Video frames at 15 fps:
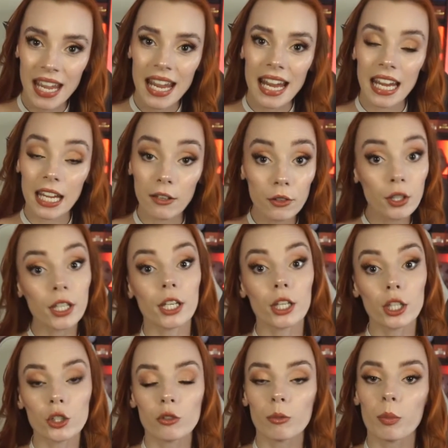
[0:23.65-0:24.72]
If you're here,
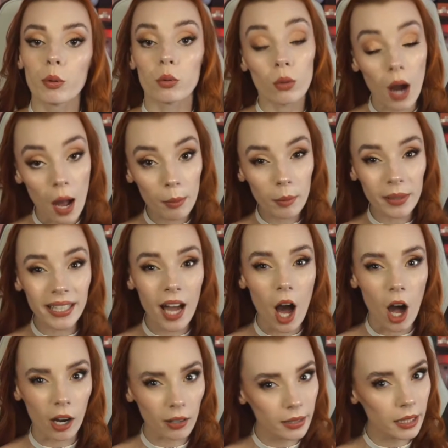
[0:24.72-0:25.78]
you've probably
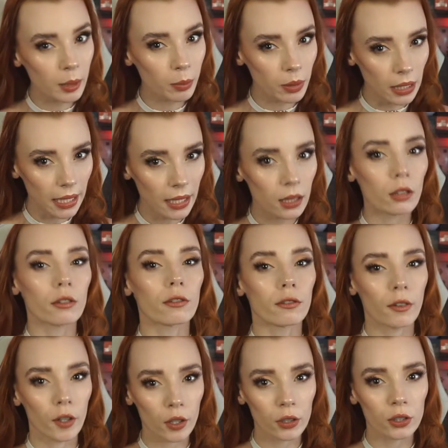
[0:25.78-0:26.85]
already played the
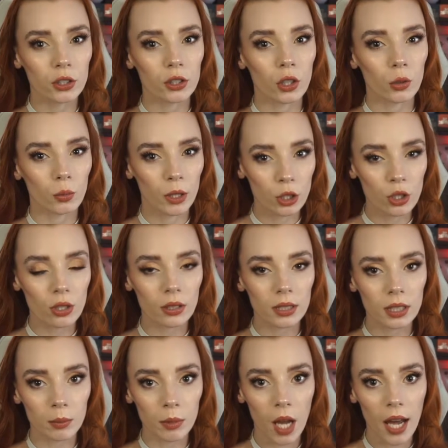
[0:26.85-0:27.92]
first original
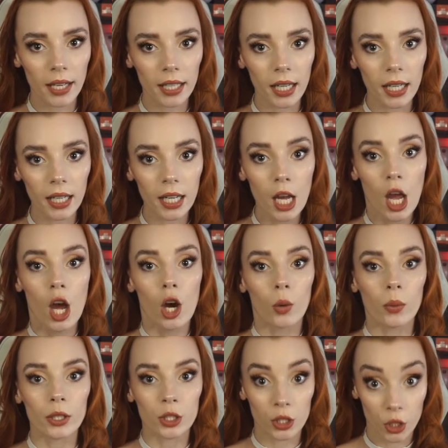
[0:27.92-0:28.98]
Subnautica,
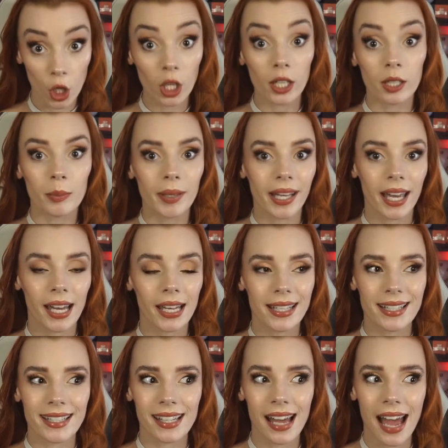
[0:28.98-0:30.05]
which is good
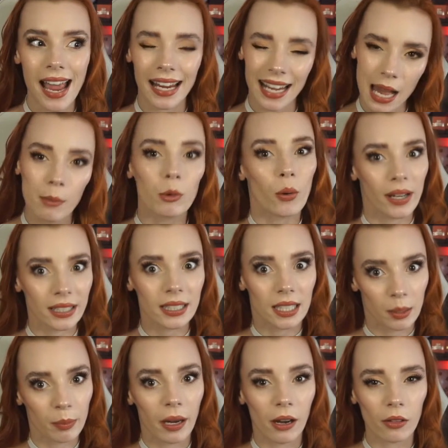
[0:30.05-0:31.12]
because I am going to
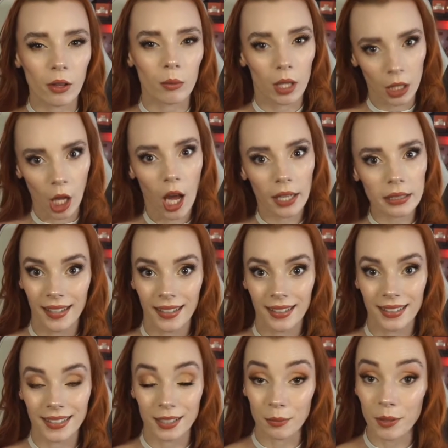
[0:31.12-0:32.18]
compare them a lot.
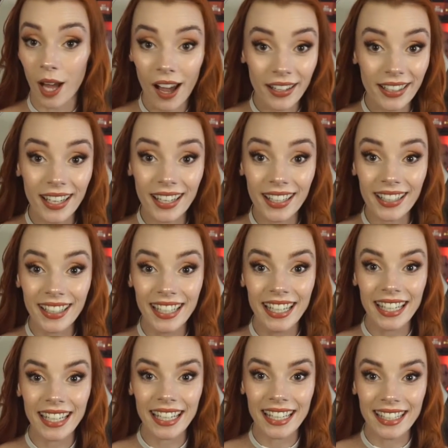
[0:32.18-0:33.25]
Subnautica
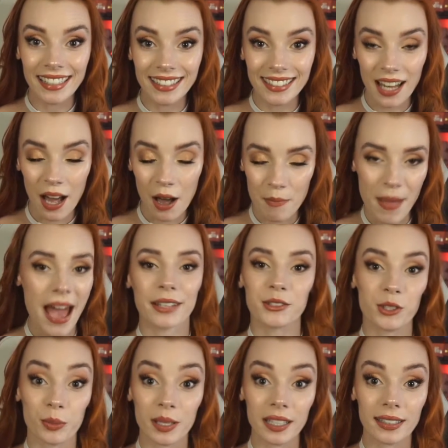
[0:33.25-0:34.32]
is a
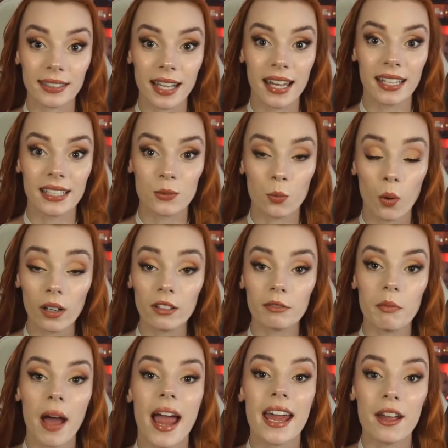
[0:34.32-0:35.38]
masterpiece, and it's one of
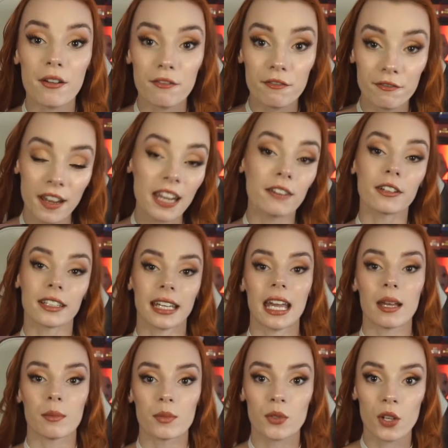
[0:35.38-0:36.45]
my favorite
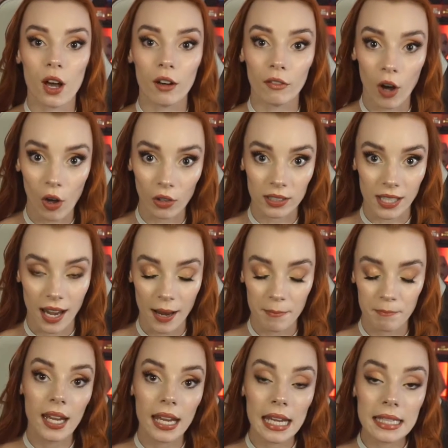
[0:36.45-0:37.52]
games of all time.
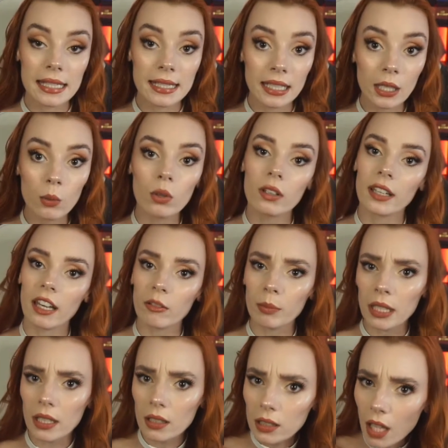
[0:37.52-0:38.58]
Its sequel gave me
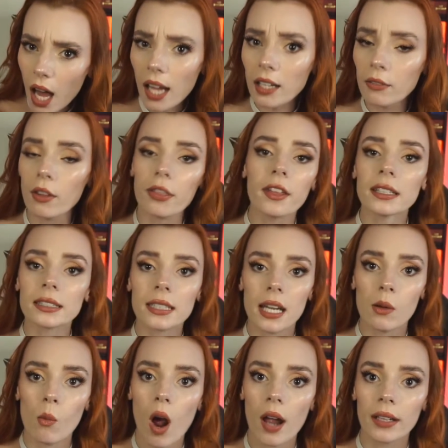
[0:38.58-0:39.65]
a lot of the things that I
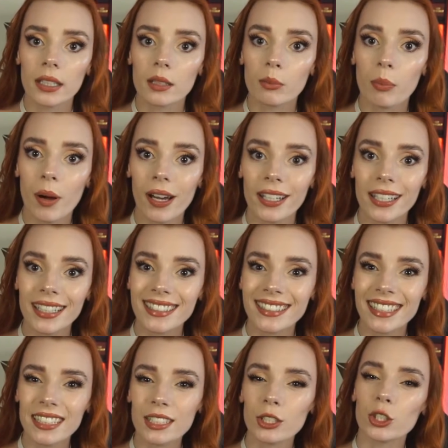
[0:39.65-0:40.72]
wanted, but it
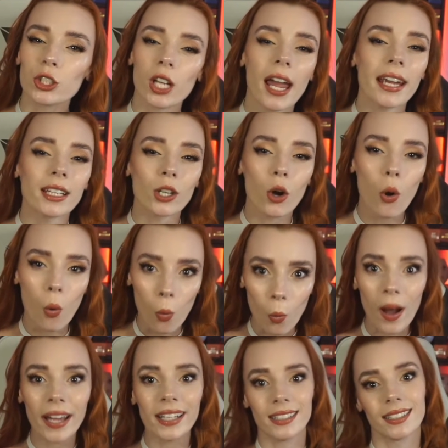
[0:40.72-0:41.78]
didn't shine
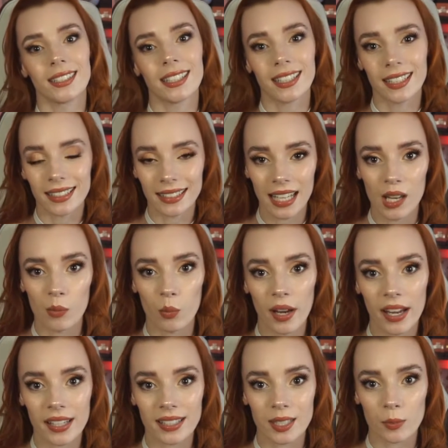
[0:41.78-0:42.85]
quite in the same way
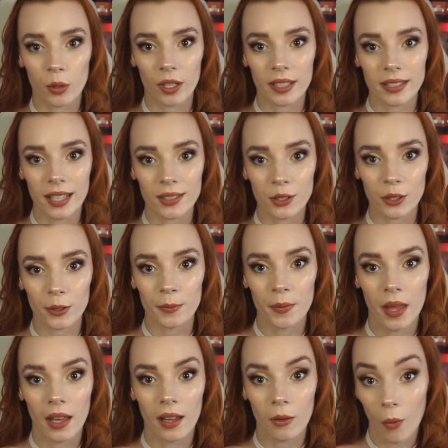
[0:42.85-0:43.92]
as its predecessor.
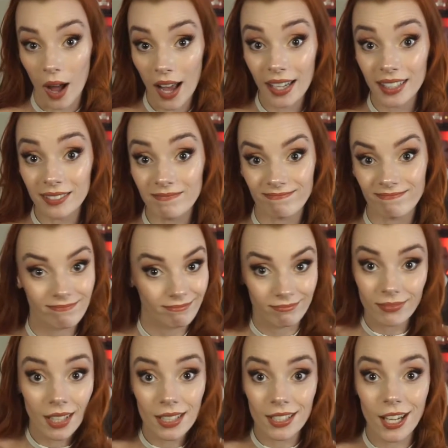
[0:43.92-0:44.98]
Why?
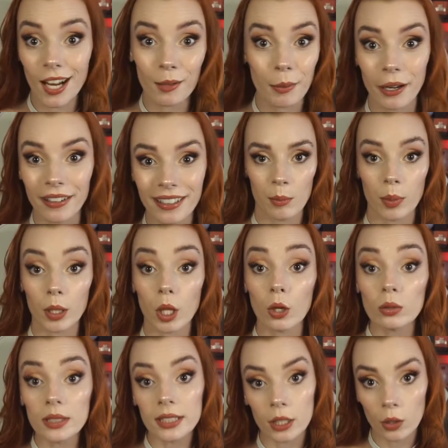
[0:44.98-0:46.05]
Let's talk about it. Below
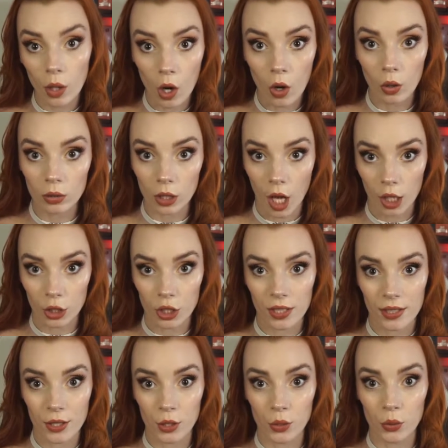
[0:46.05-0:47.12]
Zero launches
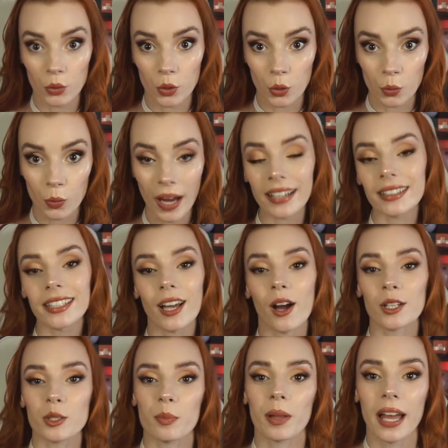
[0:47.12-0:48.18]
you directly
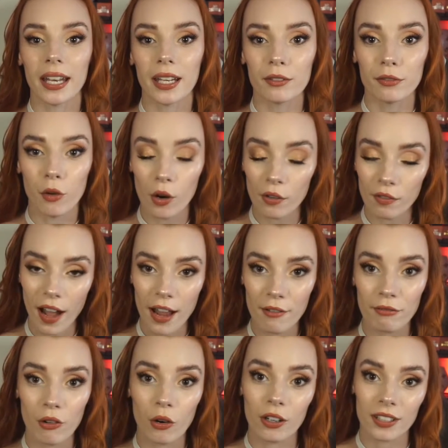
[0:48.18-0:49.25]
onto planet
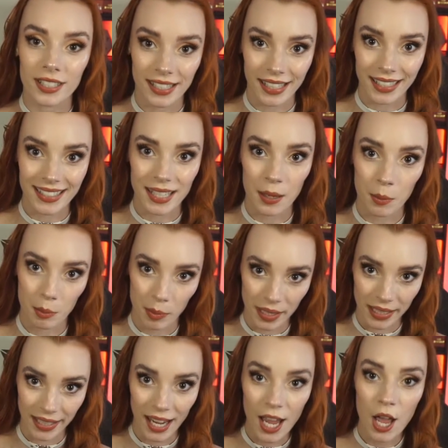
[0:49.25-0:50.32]

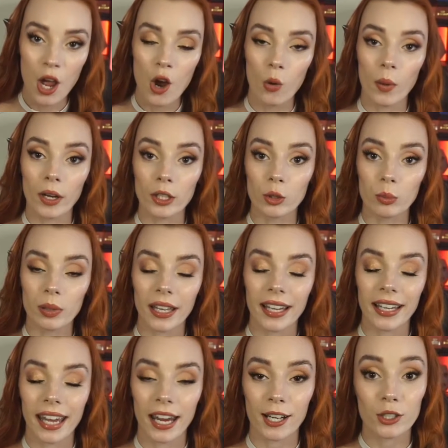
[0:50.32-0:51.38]
4546b, where you play a
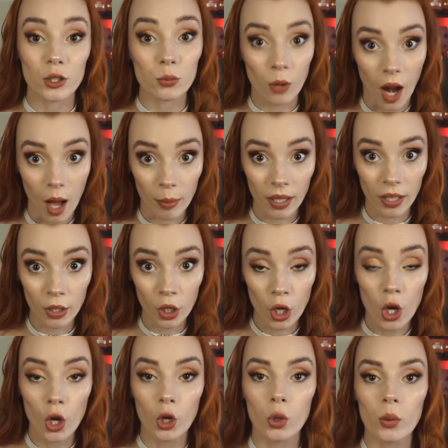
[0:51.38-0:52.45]
character Robin,
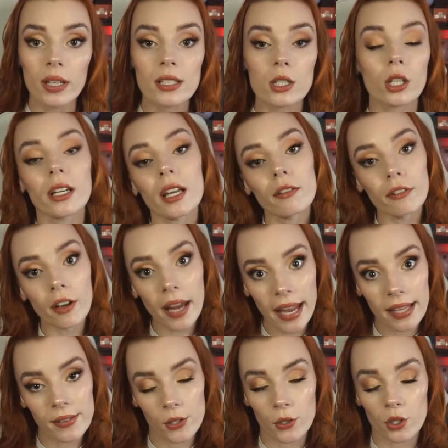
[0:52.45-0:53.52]
who is looking for
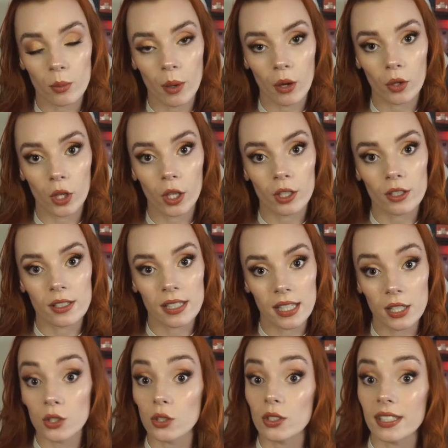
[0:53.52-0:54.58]
answers about her
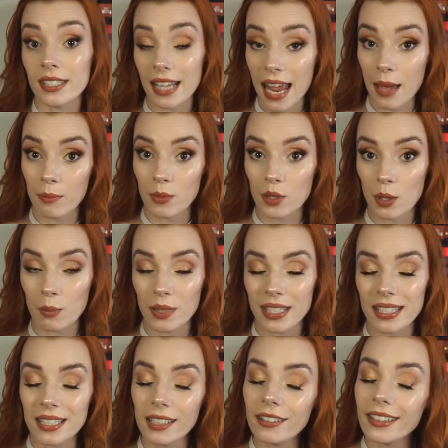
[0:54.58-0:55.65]
sister Sam's
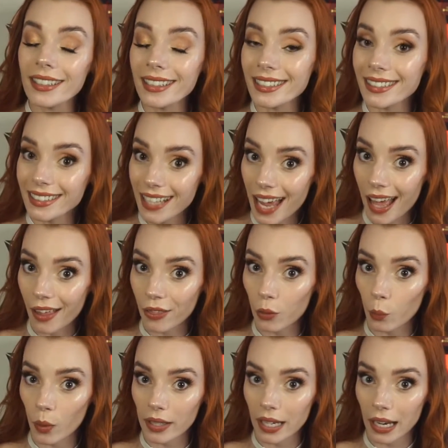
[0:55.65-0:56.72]
mysterious death
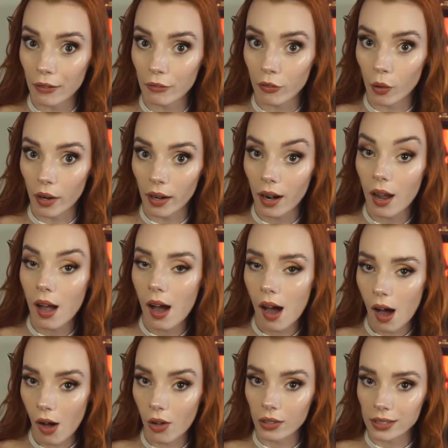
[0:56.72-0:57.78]
working for
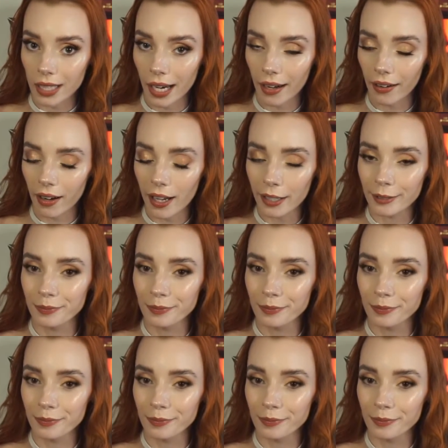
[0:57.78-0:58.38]
Altera.